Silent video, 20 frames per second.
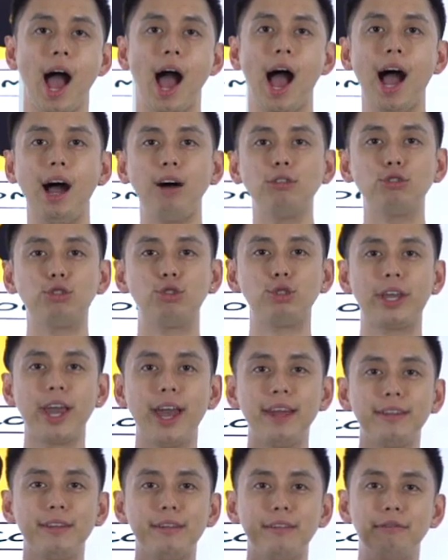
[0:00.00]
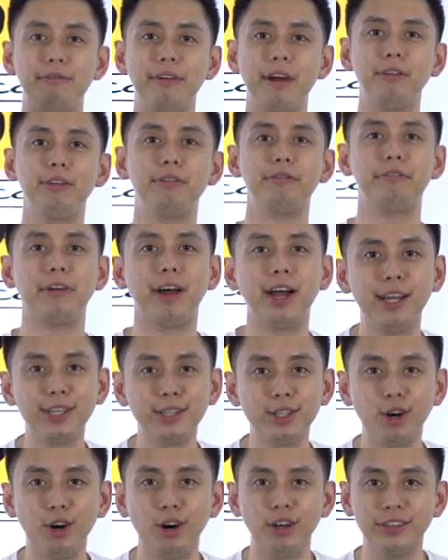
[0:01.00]
How to get
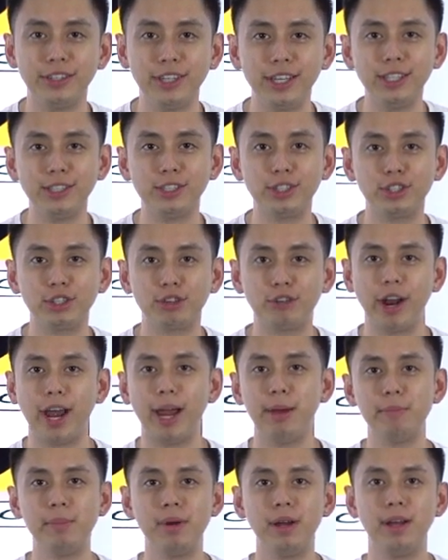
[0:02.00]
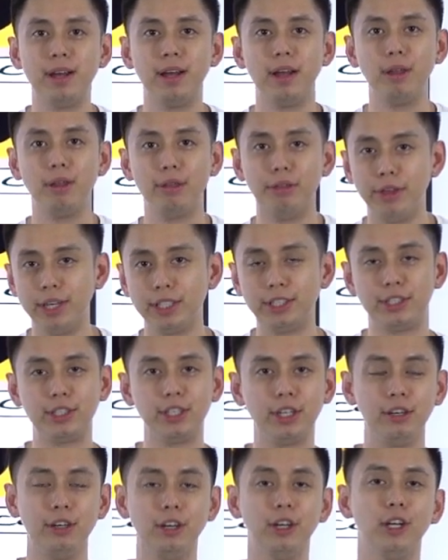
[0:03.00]
verified on Instagram this
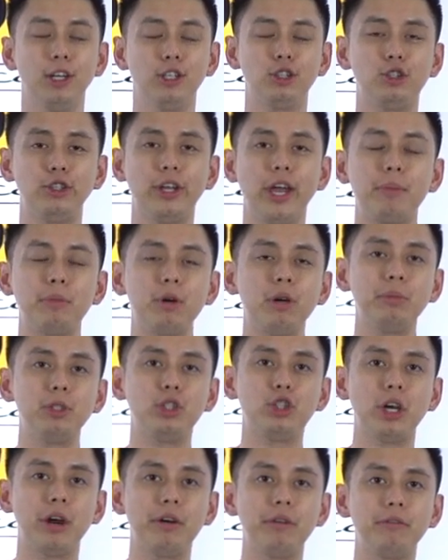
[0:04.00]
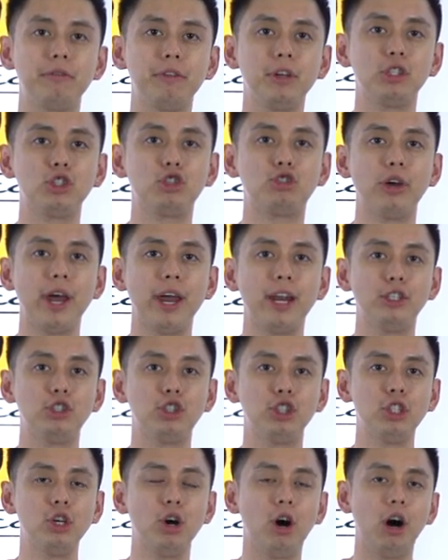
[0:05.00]
year. Today I'm going to be sharing with you a
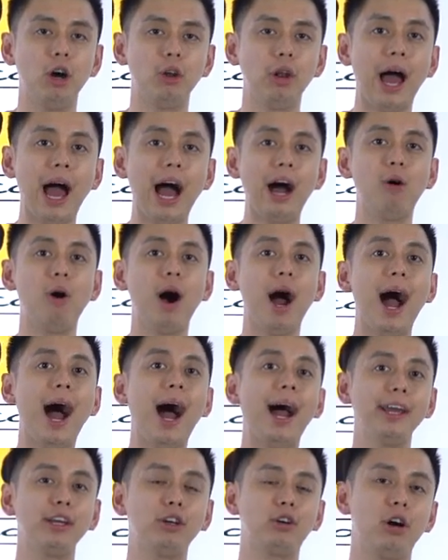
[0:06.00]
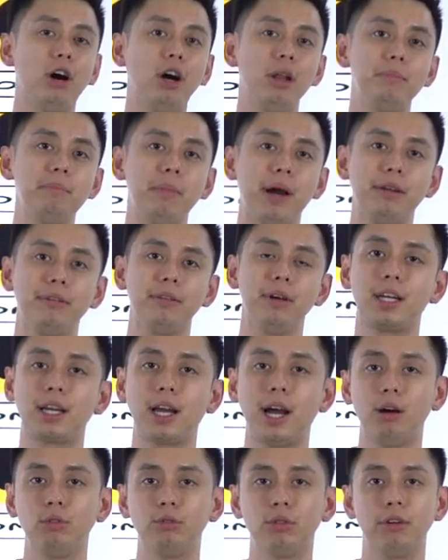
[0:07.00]
strategy on how I got my
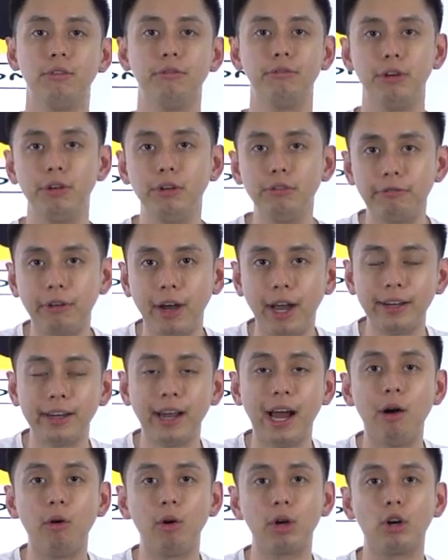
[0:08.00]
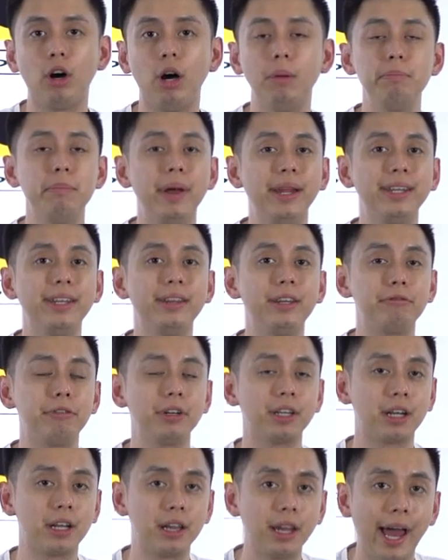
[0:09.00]
account verified, how I got many
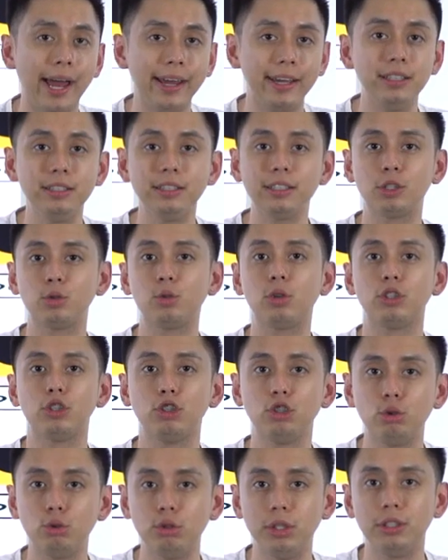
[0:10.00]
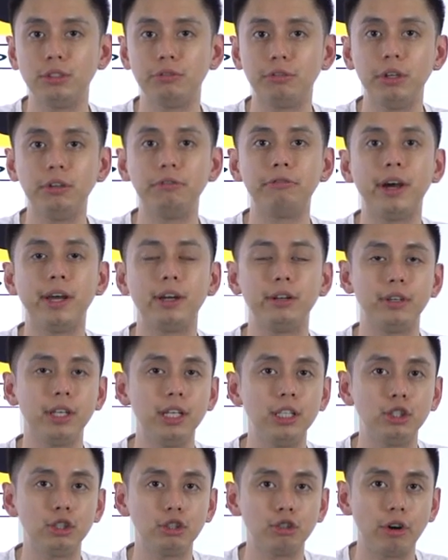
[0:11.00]
different clients as well as students verified on
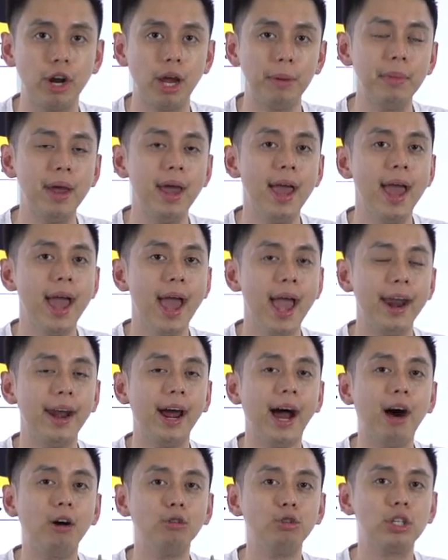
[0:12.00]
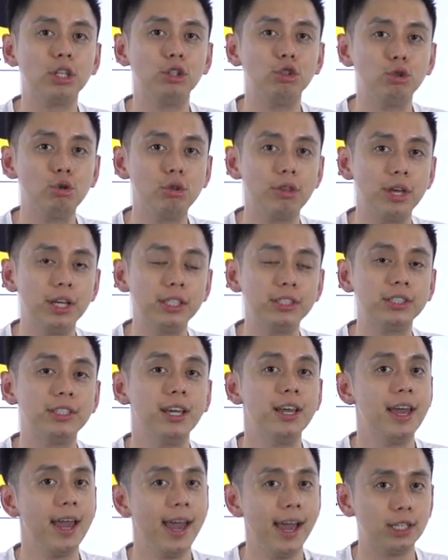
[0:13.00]
Instagram, and how you can do
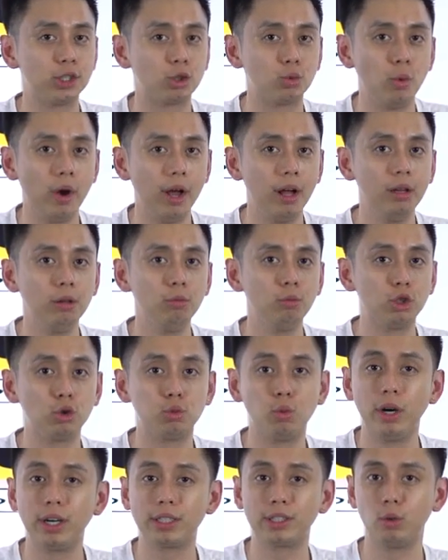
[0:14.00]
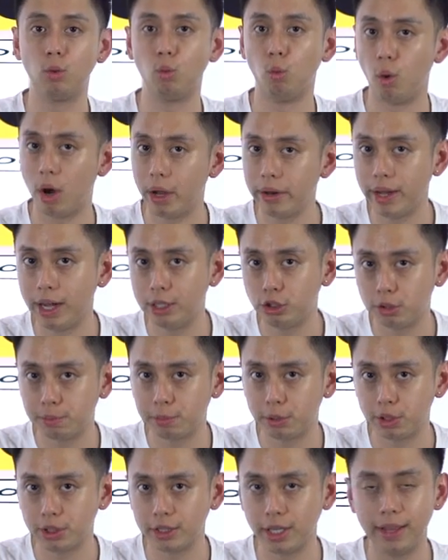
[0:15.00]
this as well, which works
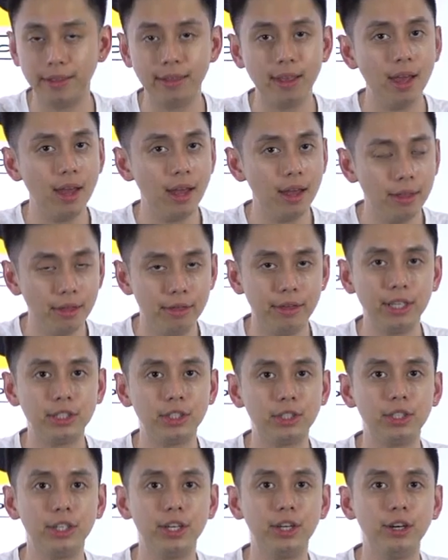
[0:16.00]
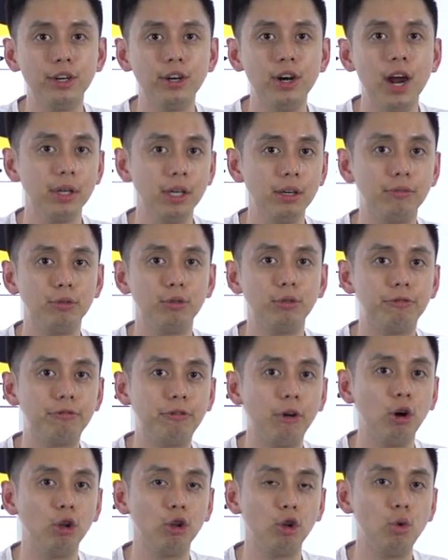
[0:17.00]
100% this year if you
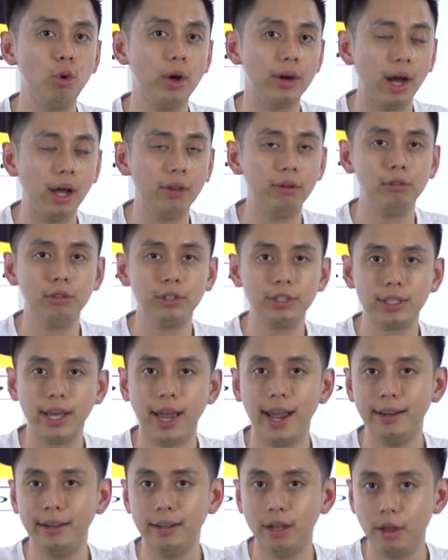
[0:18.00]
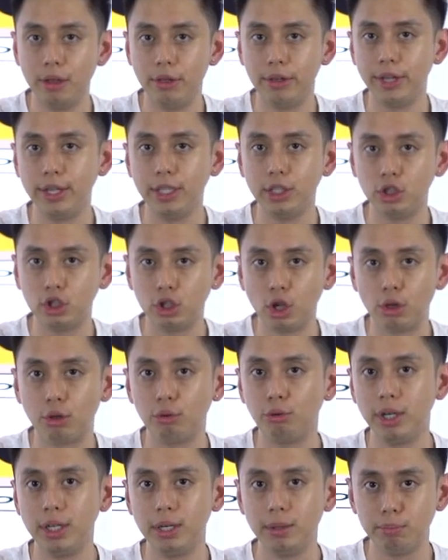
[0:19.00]
follow and understand these three